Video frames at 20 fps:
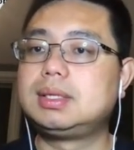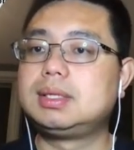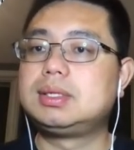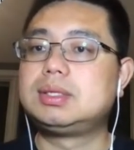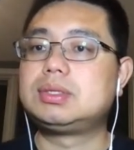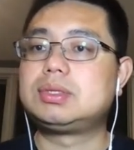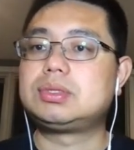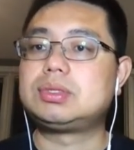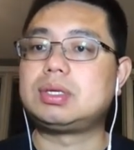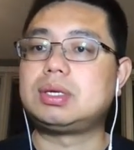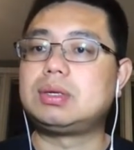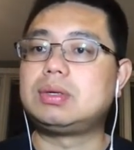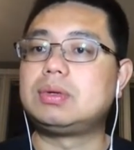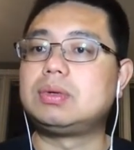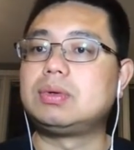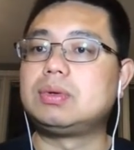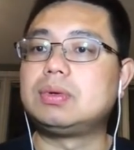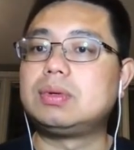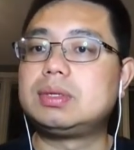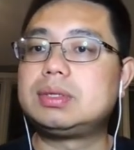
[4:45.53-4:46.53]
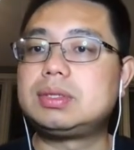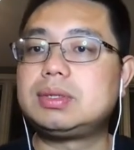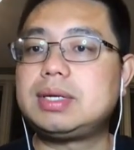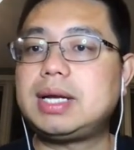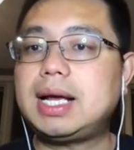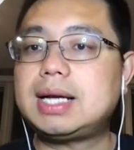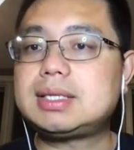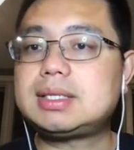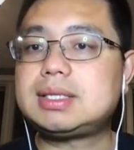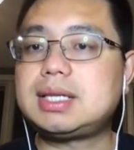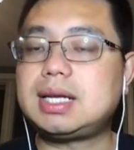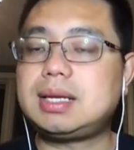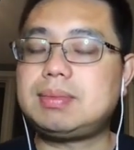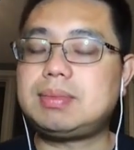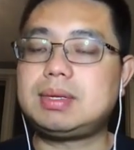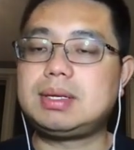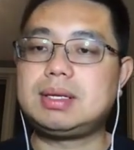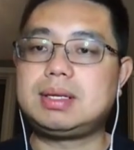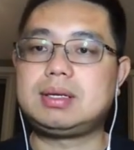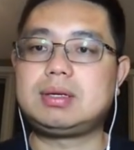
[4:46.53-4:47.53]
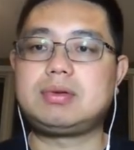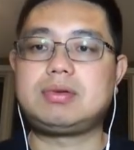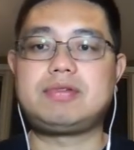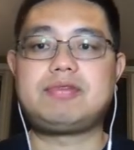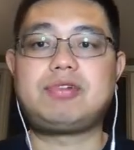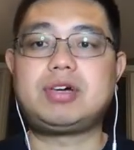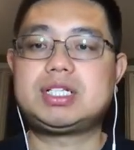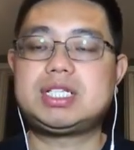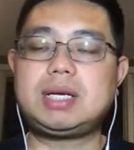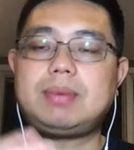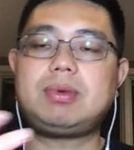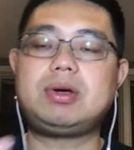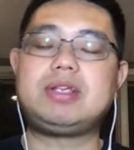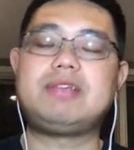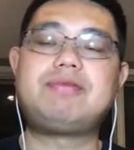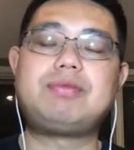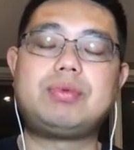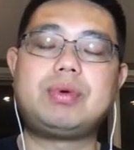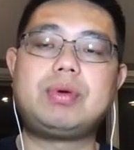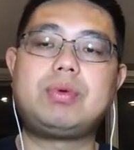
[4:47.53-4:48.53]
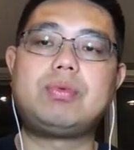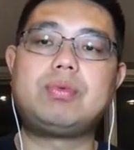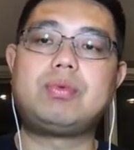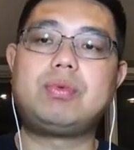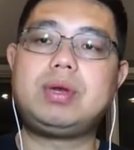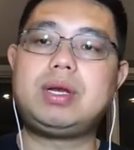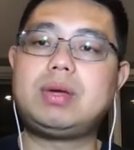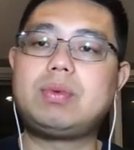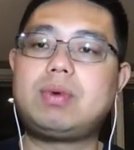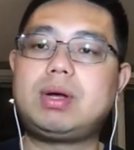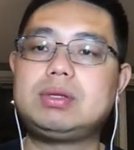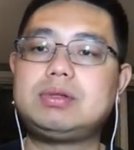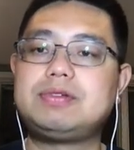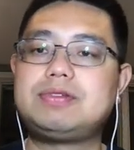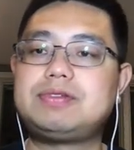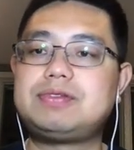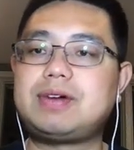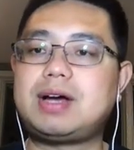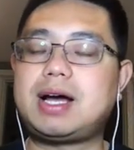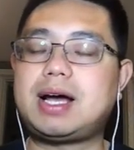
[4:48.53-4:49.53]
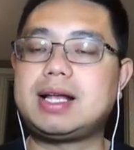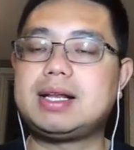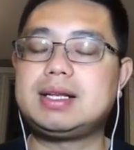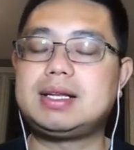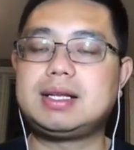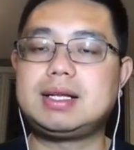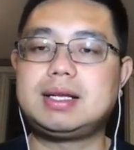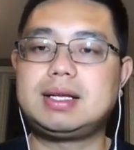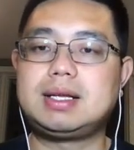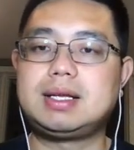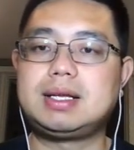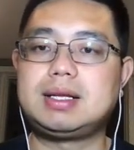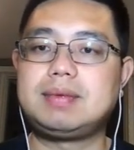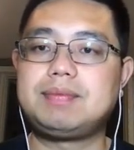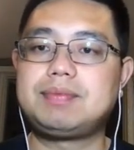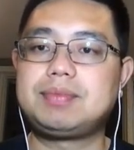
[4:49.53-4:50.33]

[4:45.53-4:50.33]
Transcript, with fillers: So, so next step, uh, for example, if we really want to find uh,